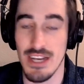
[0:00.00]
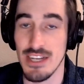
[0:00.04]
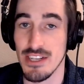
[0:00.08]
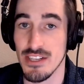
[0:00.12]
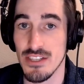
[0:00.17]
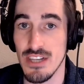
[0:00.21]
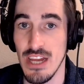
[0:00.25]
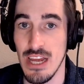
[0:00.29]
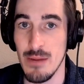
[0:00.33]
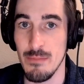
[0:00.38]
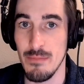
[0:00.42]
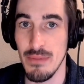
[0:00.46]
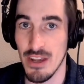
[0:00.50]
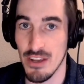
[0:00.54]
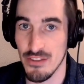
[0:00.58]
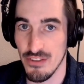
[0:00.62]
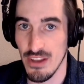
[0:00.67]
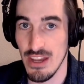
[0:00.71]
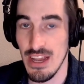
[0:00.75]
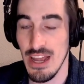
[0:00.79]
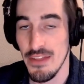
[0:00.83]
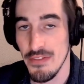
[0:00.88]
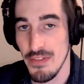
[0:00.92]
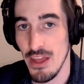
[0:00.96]
state, because
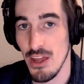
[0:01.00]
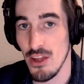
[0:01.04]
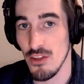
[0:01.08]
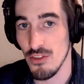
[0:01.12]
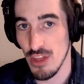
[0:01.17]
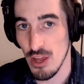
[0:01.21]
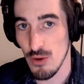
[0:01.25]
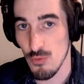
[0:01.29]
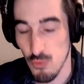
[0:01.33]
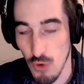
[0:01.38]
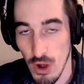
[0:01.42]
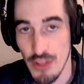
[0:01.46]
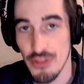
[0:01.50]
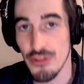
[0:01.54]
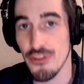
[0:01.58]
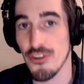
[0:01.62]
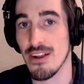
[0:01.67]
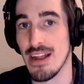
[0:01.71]
again, they run their